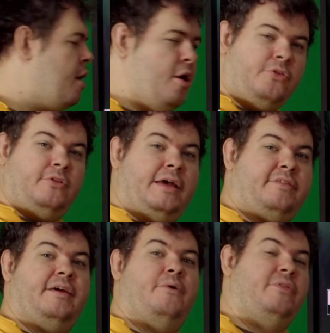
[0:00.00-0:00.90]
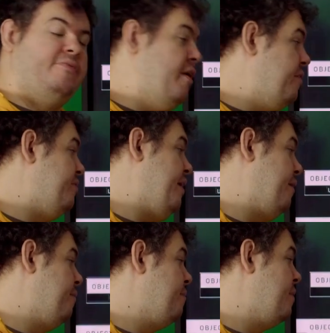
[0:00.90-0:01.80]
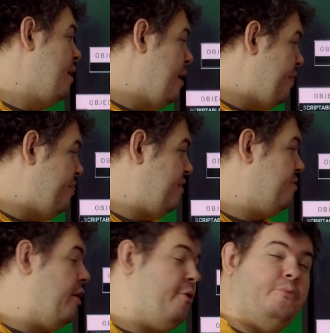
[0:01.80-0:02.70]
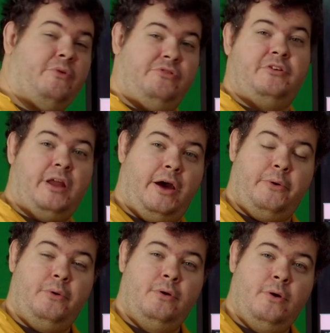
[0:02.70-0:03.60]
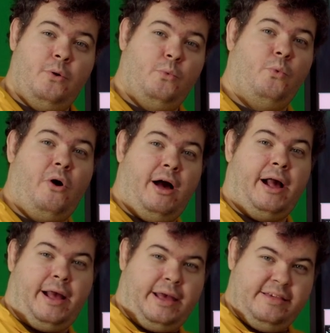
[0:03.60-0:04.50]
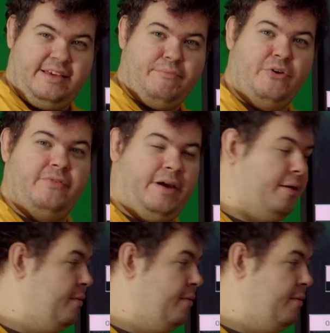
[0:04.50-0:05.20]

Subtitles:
So let's deal with the first thing. This node wants to know, what is it moving?